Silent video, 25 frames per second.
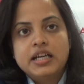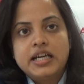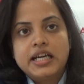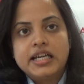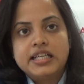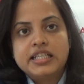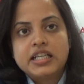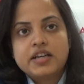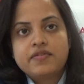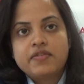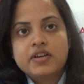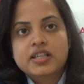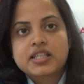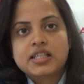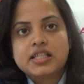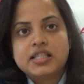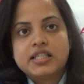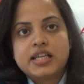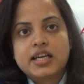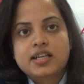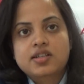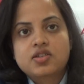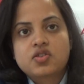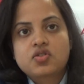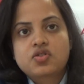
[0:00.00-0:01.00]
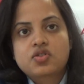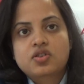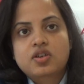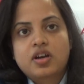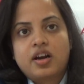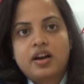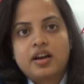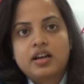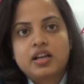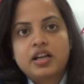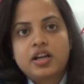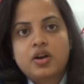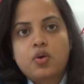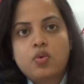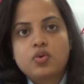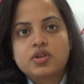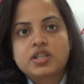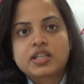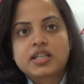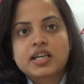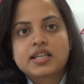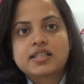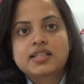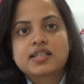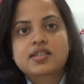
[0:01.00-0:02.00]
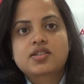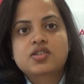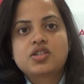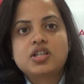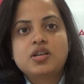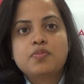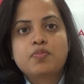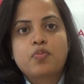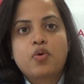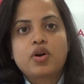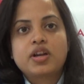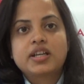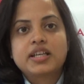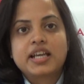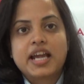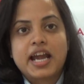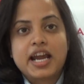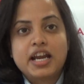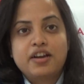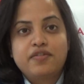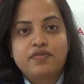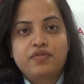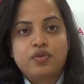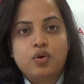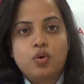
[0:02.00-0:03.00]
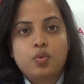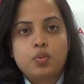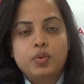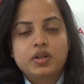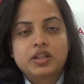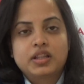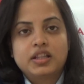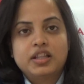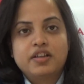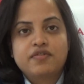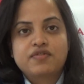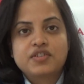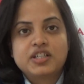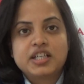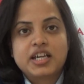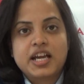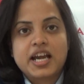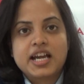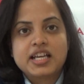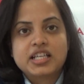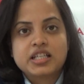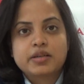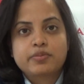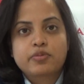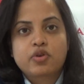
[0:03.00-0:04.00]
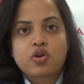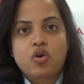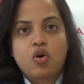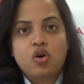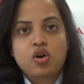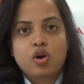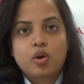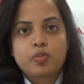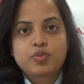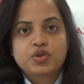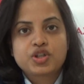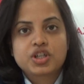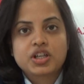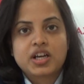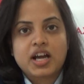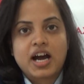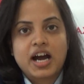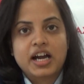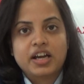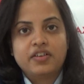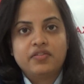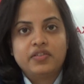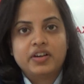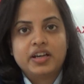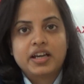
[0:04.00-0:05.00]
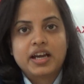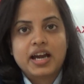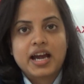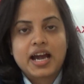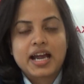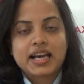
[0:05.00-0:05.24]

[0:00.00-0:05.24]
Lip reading: India VIX Index is currently quoting at 16.84 with Nifty ATM Call Option IV